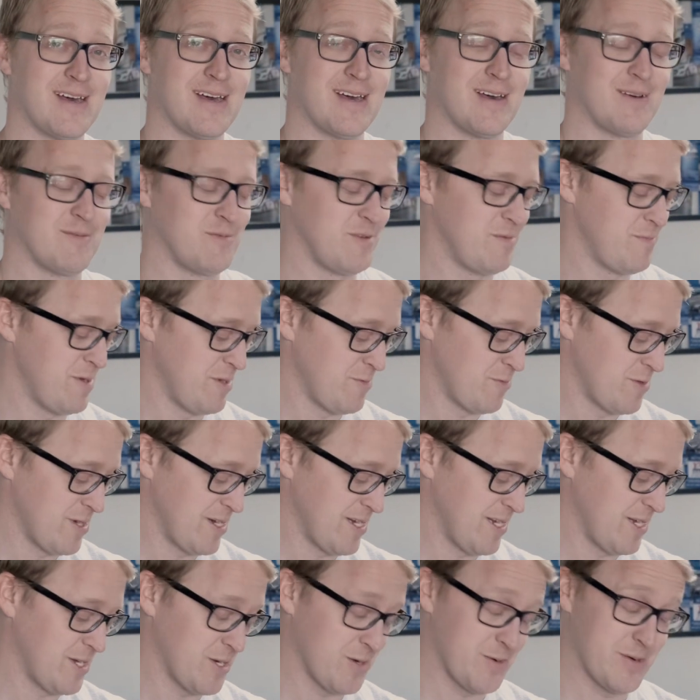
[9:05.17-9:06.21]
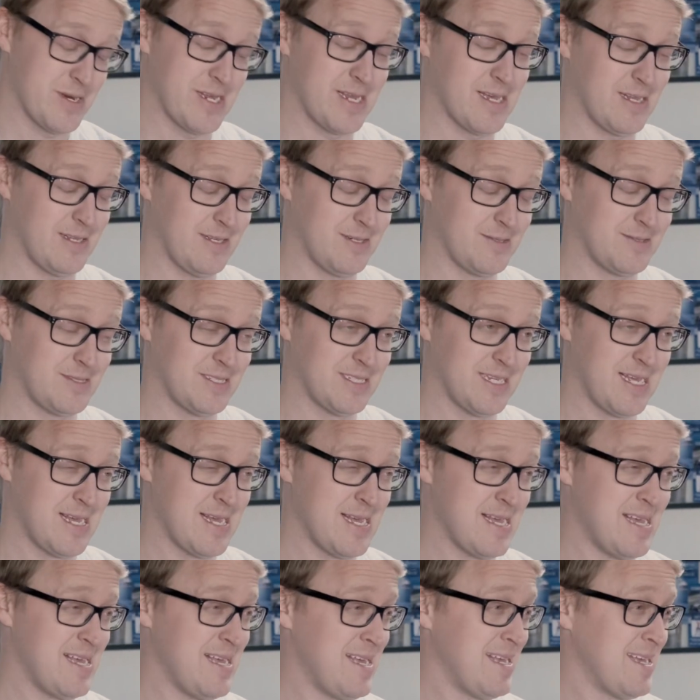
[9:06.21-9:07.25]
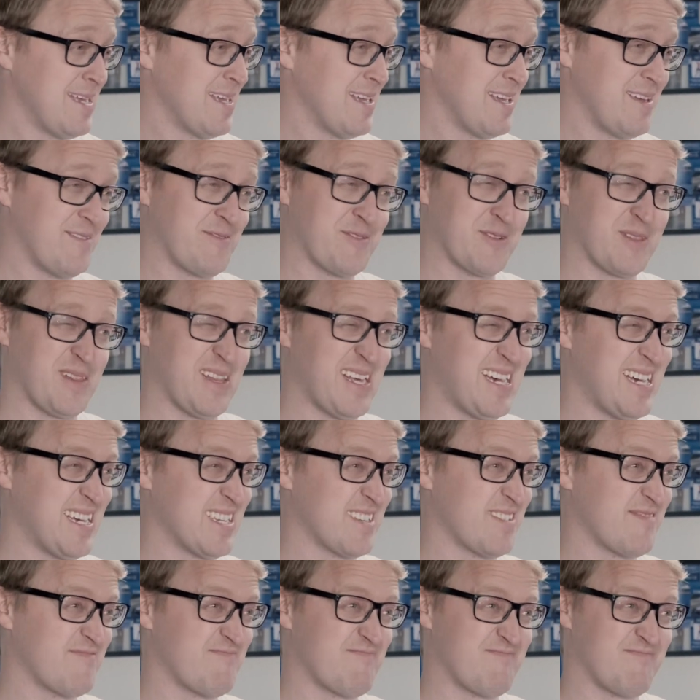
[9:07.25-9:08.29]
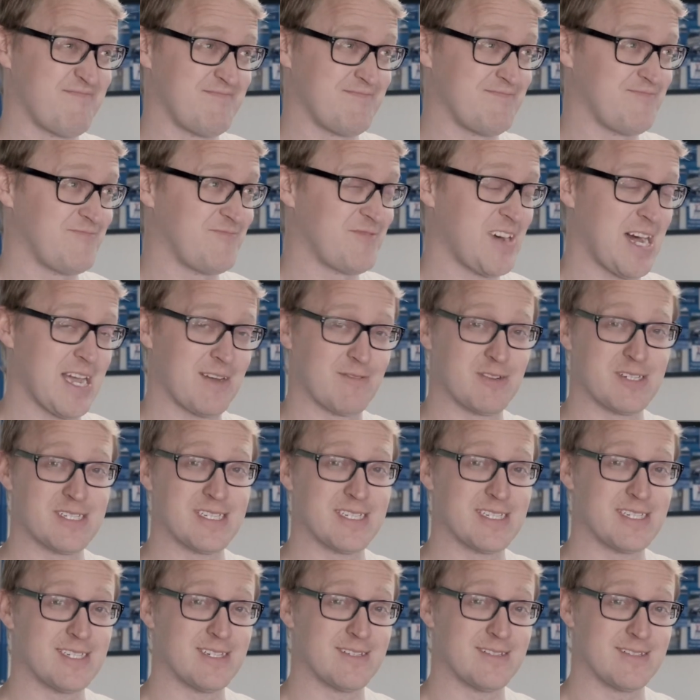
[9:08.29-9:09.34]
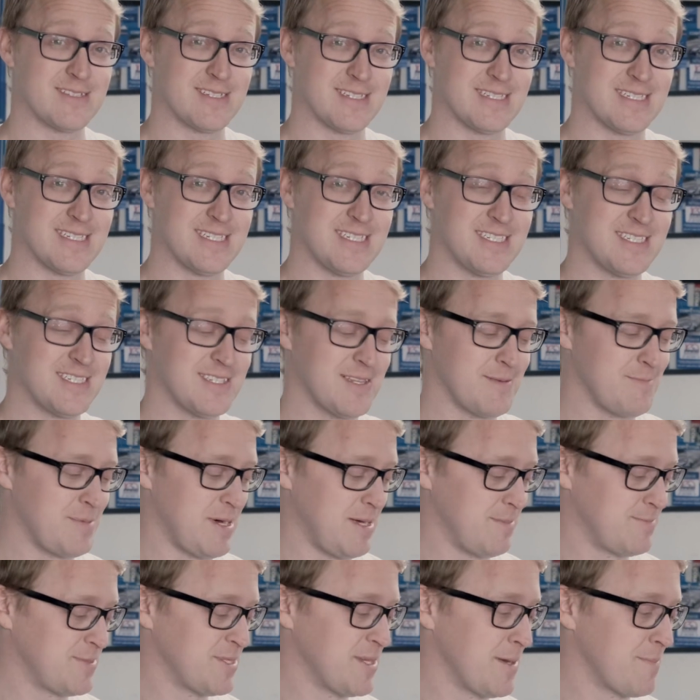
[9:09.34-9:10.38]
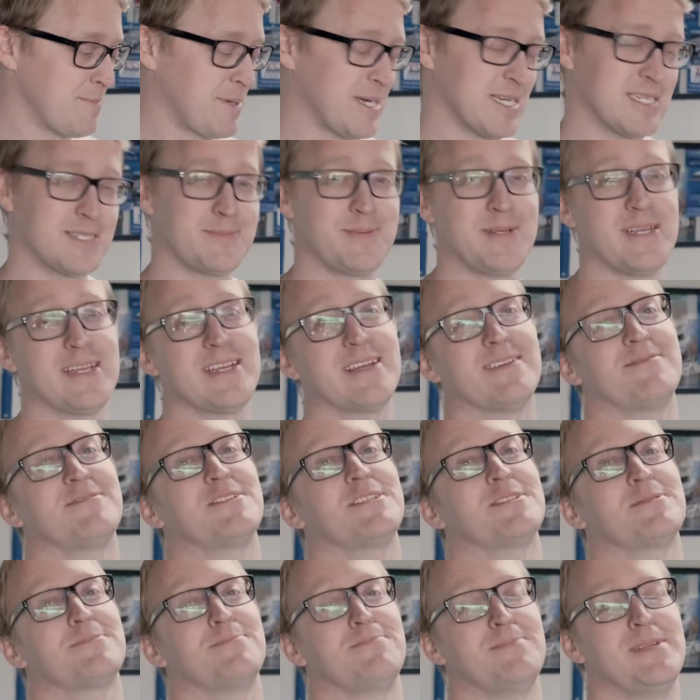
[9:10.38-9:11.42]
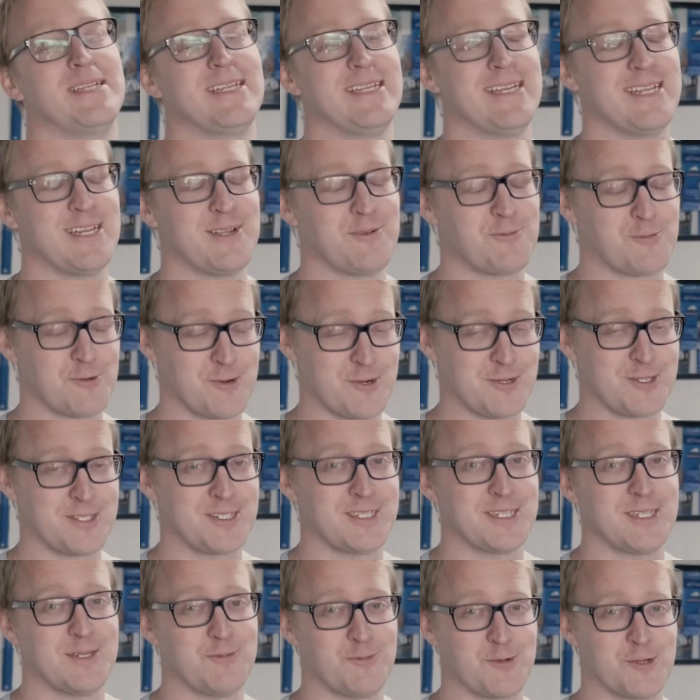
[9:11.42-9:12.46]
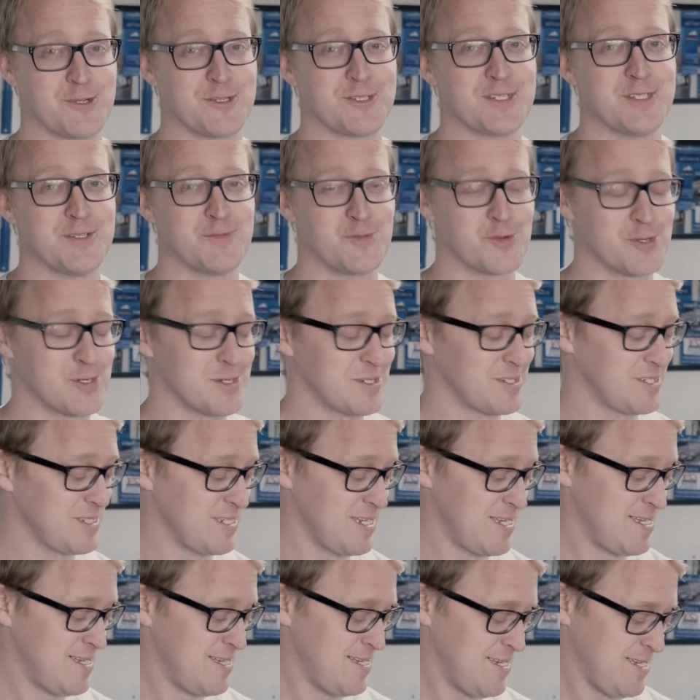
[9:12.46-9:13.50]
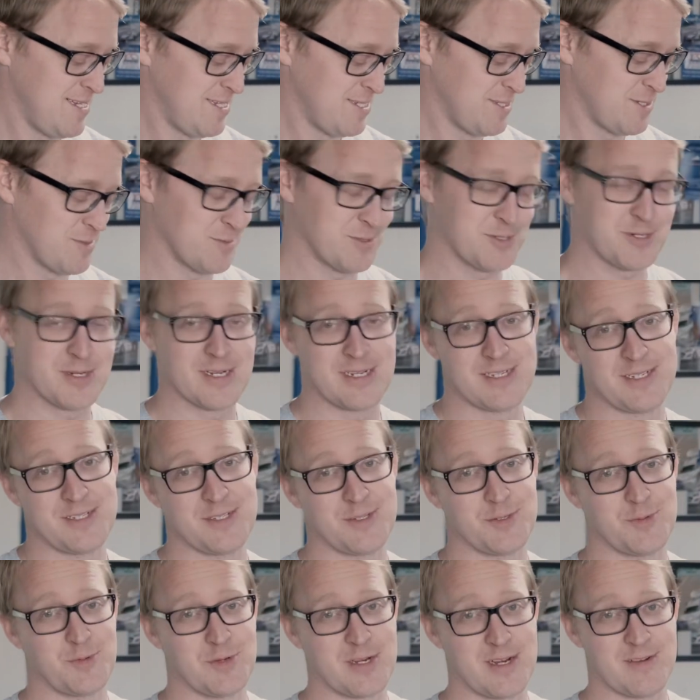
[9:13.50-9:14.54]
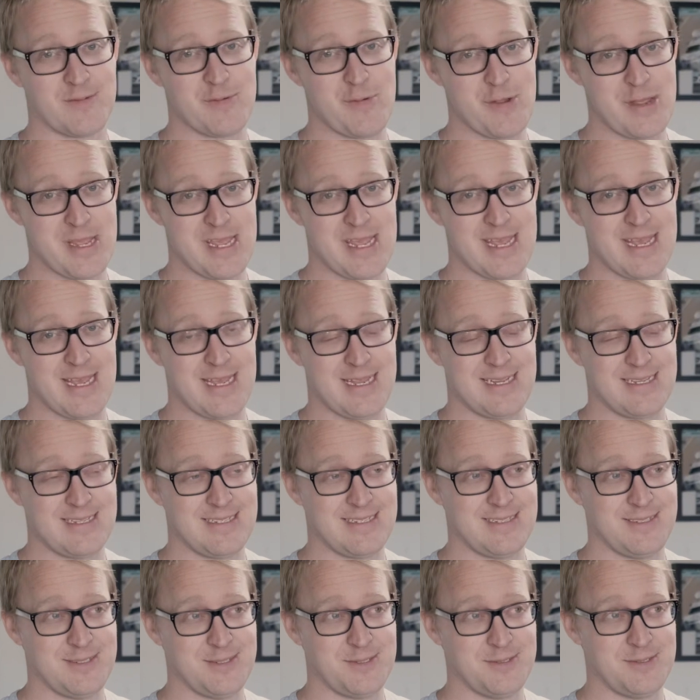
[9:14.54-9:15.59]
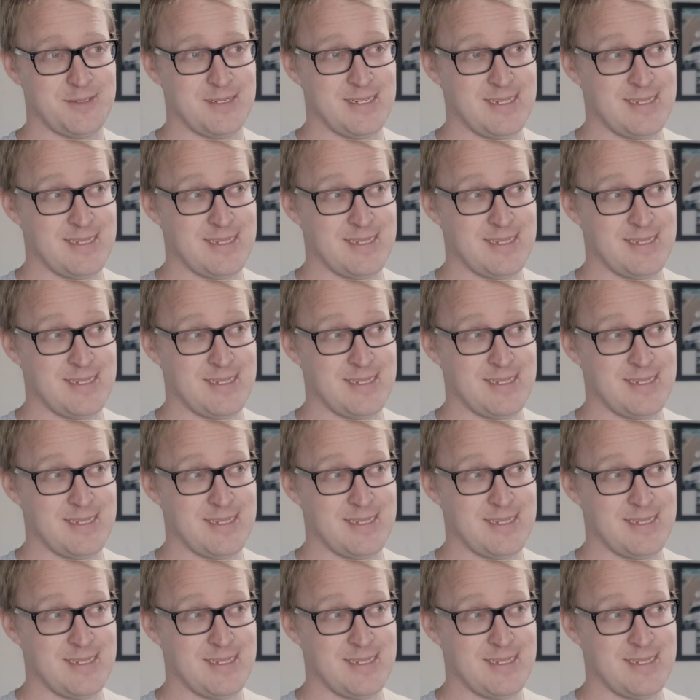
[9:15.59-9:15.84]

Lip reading: We've been running Coney yellows, and for the last 5 or 6 years at least, the bumps on Pikes Peak have just been getting worse and worse and worse. So we're trying to do whatever we can to,